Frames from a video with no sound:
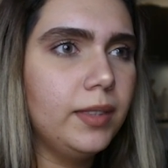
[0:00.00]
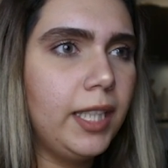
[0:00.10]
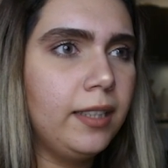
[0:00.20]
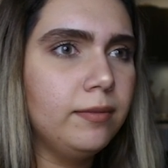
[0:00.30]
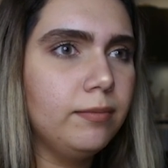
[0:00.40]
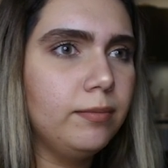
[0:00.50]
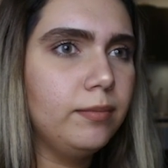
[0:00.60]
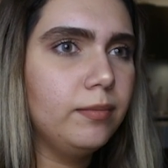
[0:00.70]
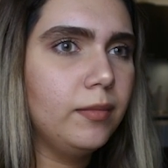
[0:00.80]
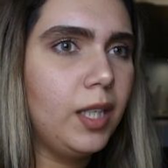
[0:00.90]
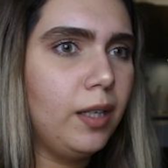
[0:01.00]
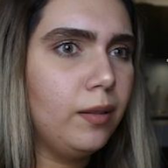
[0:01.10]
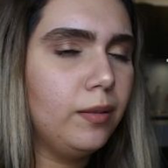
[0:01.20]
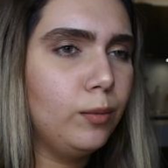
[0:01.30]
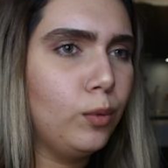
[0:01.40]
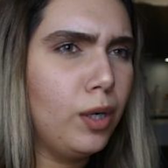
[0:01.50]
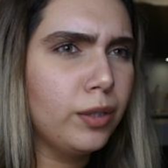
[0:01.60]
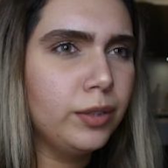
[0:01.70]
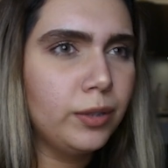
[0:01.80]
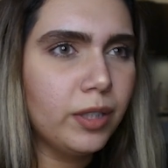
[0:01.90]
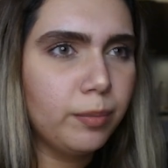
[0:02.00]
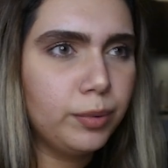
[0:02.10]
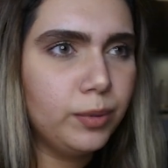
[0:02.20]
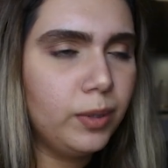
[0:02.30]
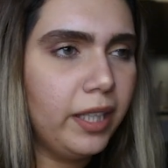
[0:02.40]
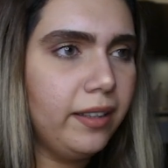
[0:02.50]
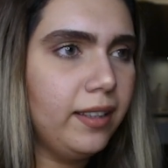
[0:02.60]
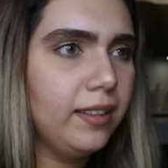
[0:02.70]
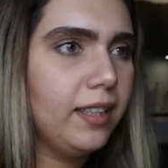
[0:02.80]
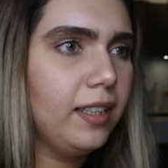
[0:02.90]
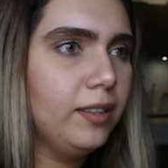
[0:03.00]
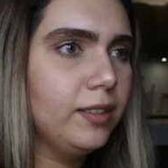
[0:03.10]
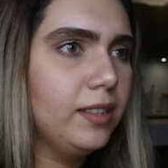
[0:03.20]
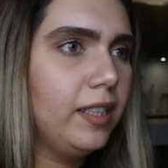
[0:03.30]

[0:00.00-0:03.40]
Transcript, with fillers: and the water or pool I think that looks